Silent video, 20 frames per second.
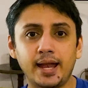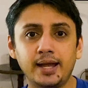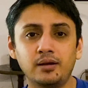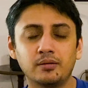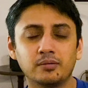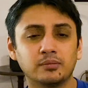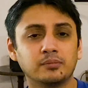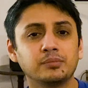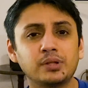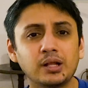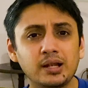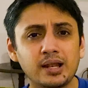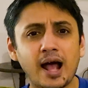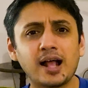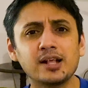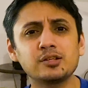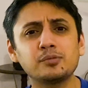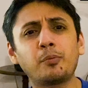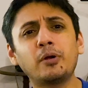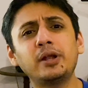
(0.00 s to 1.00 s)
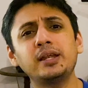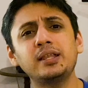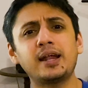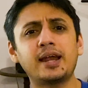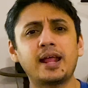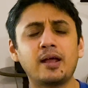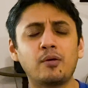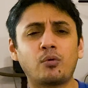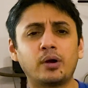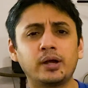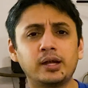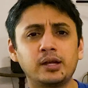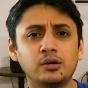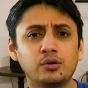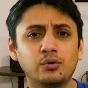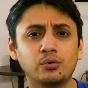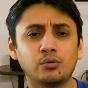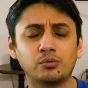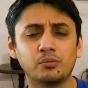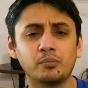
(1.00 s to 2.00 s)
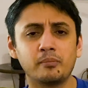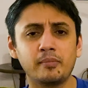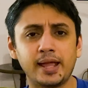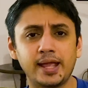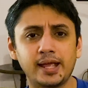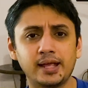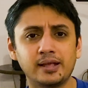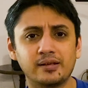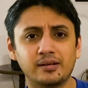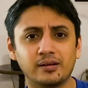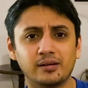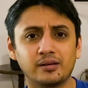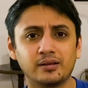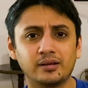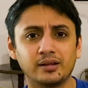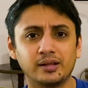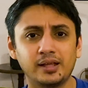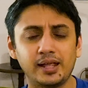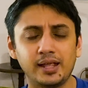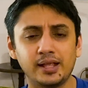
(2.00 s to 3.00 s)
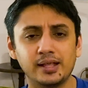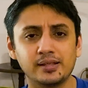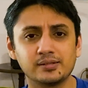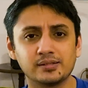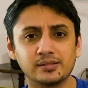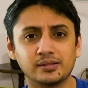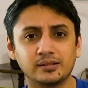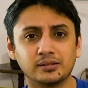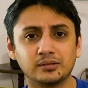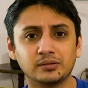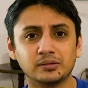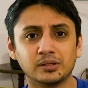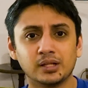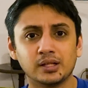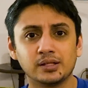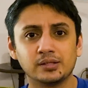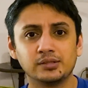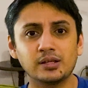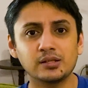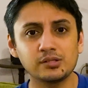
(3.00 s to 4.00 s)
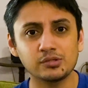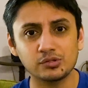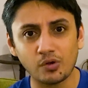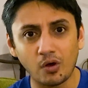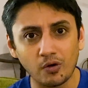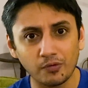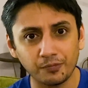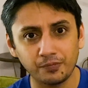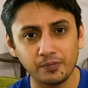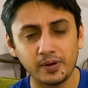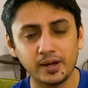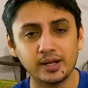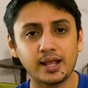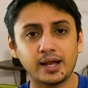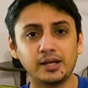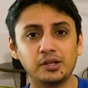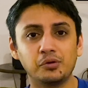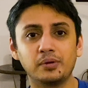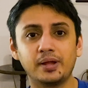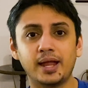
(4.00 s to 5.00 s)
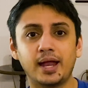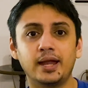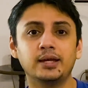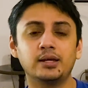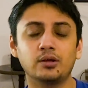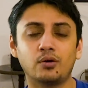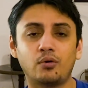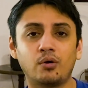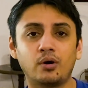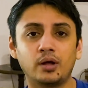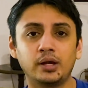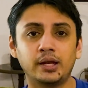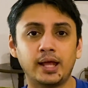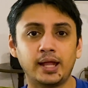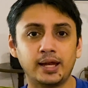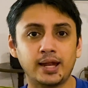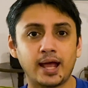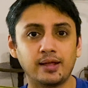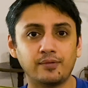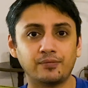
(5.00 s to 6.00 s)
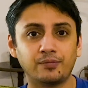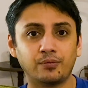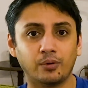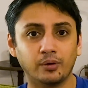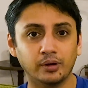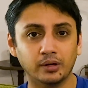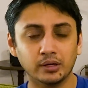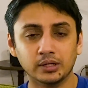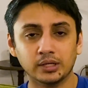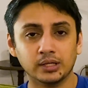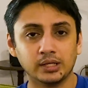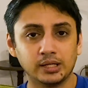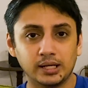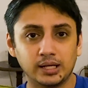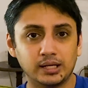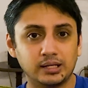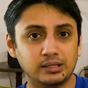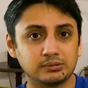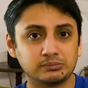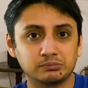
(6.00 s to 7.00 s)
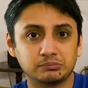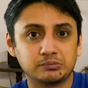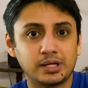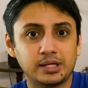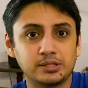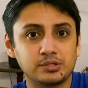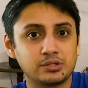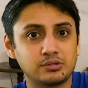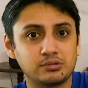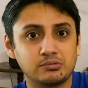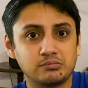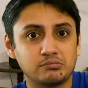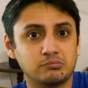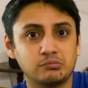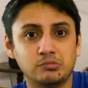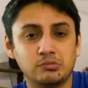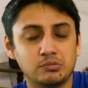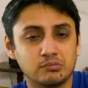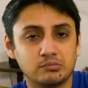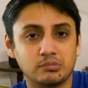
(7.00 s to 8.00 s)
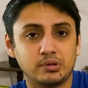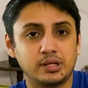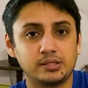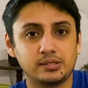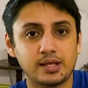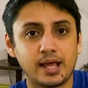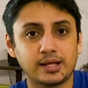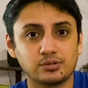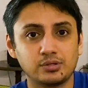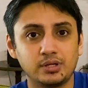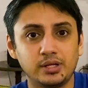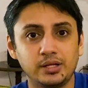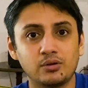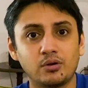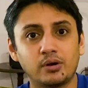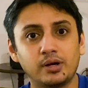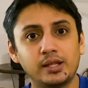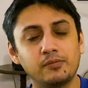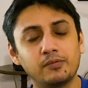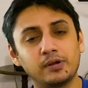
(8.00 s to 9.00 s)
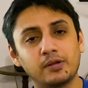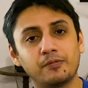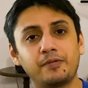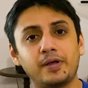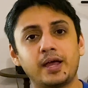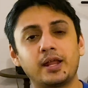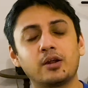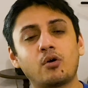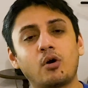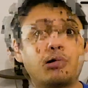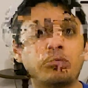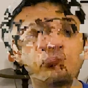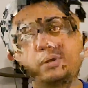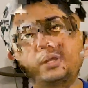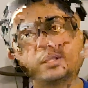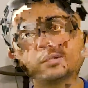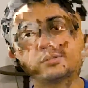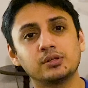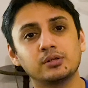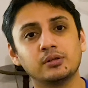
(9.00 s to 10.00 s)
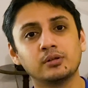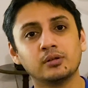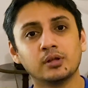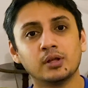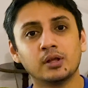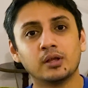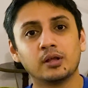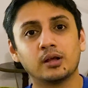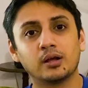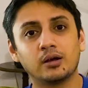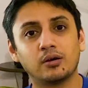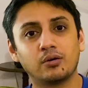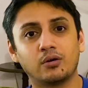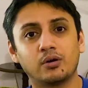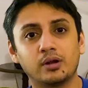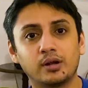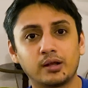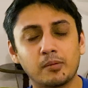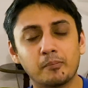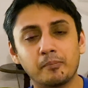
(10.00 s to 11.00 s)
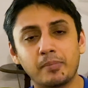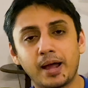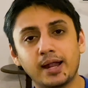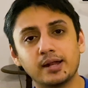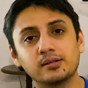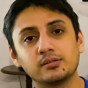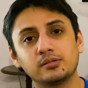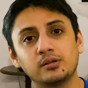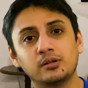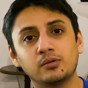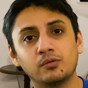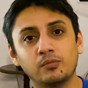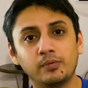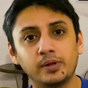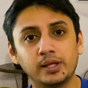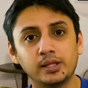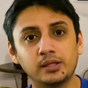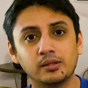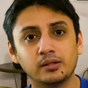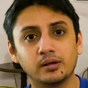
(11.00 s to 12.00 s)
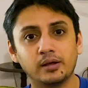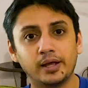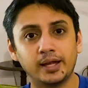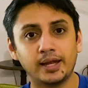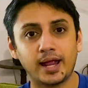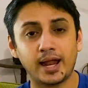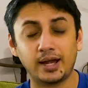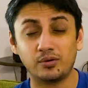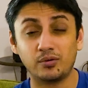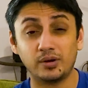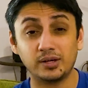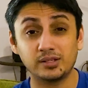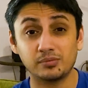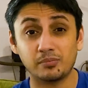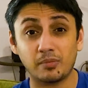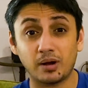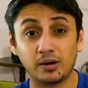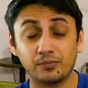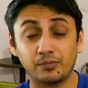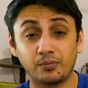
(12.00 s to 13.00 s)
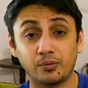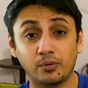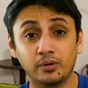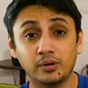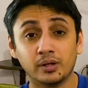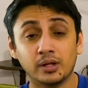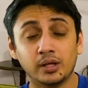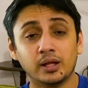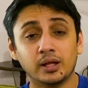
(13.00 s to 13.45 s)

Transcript: And the last point that I wanted to make is the software that you get on an iPhone. It's actually not even a fair competition or a comparison with an Android smartphone.